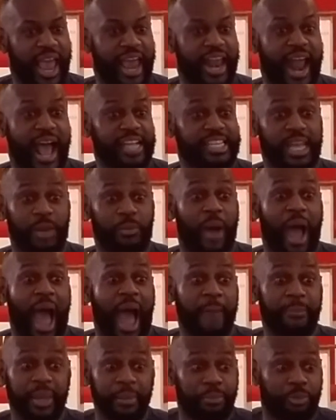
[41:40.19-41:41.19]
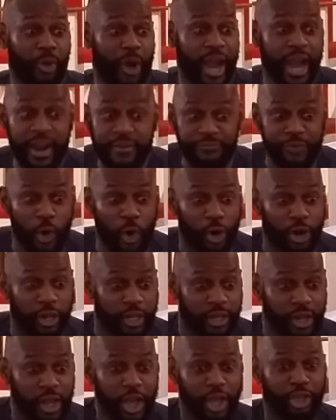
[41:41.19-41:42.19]
And I said, well, I've been praying for
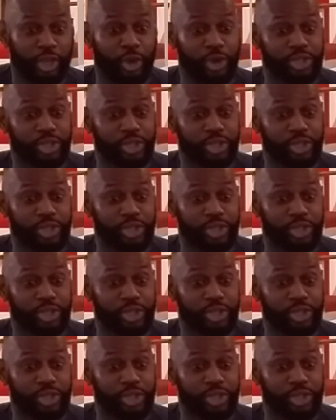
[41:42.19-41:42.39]
you.